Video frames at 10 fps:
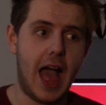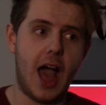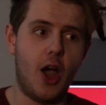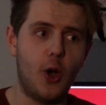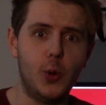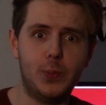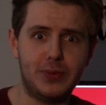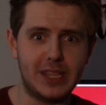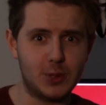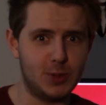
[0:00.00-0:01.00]
I hope
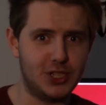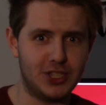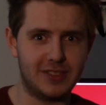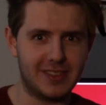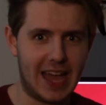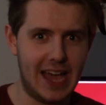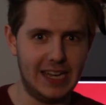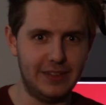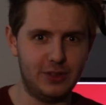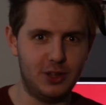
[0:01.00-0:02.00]
this was
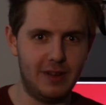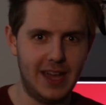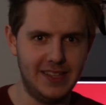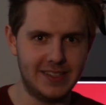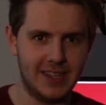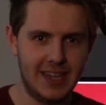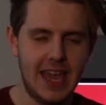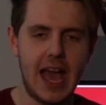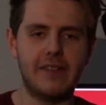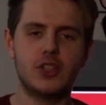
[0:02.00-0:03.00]
kind of alright.
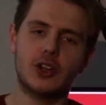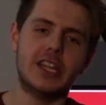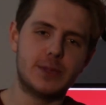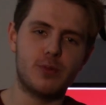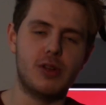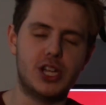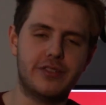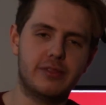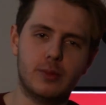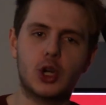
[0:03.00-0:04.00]
I've took
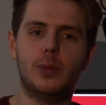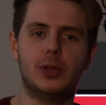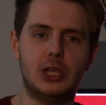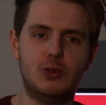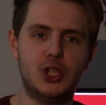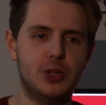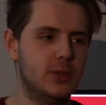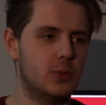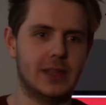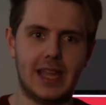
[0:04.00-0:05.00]
inspiration from a couple of
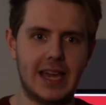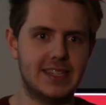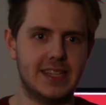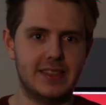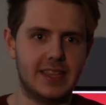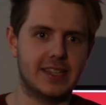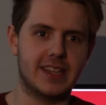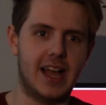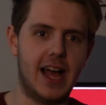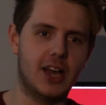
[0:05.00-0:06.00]
YouTubers with lighting, things
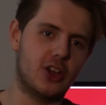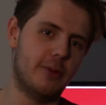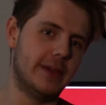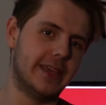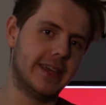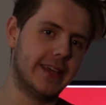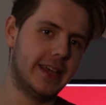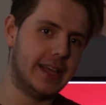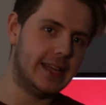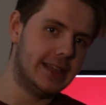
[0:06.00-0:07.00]
like that. Got me
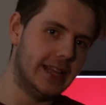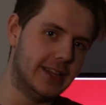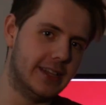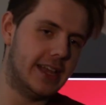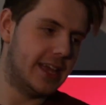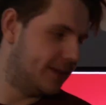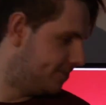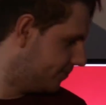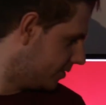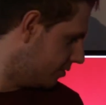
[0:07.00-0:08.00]
little
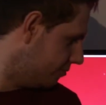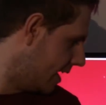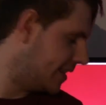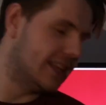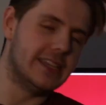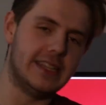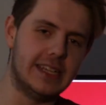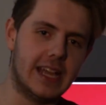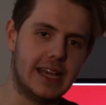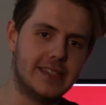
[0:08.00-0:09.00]
red LED
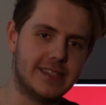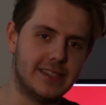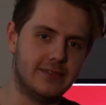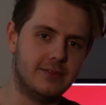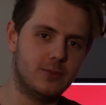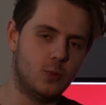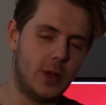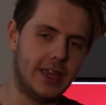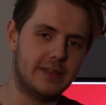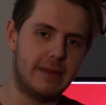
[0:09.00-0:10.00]
lights and
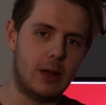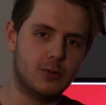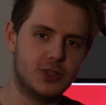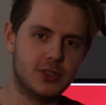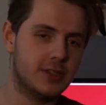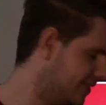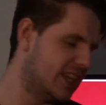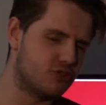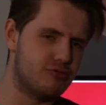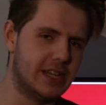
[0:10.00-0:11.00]
weird mouse.
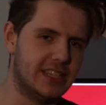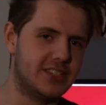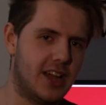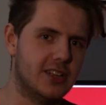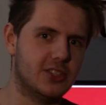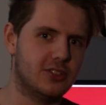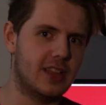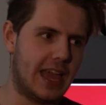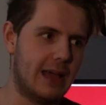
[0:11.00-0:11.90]
It's really starting to look like